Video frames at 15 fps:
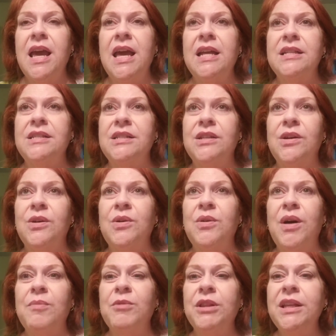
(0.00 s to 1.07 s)
And
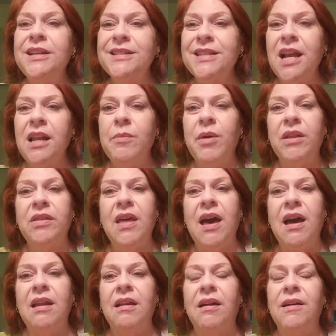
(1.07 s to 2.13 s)
so I'm really excited about
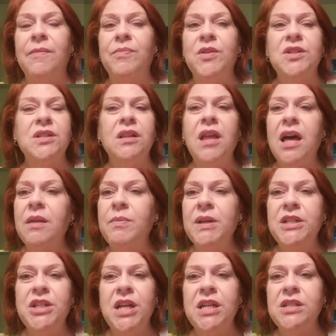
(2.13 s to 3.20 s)
that. There's a lot of
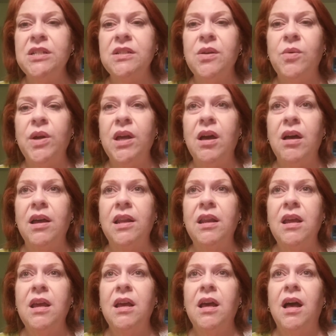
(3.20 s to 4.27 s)
big changes going
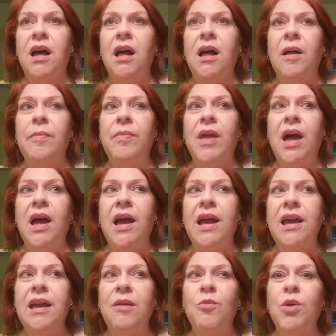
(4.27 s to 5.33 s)
on.
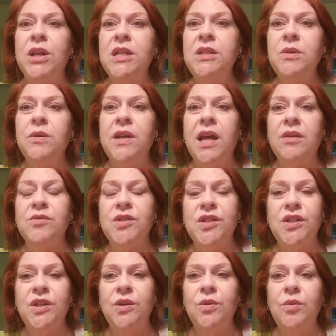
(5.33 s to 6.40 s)
I wanted to
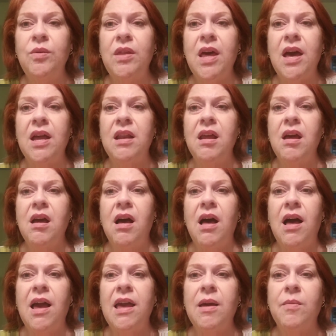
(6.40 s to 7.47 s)
announce too that
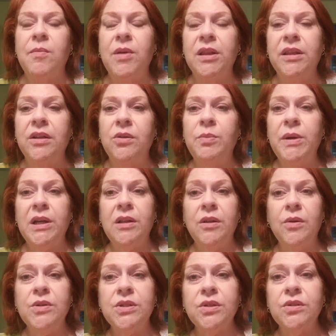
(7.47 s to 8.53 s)
I am a little bit
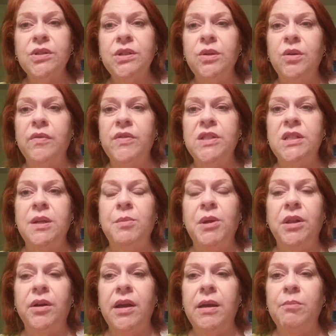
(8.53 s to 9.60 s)
closer to a
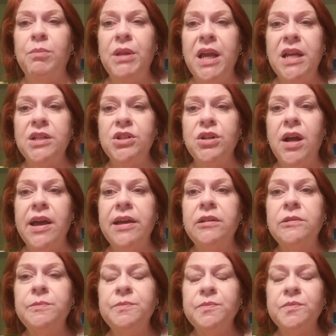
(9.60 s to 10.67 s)
vestibular implant
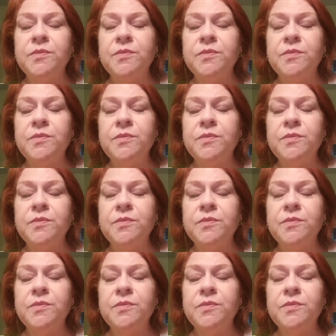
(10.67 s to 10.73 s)
trial.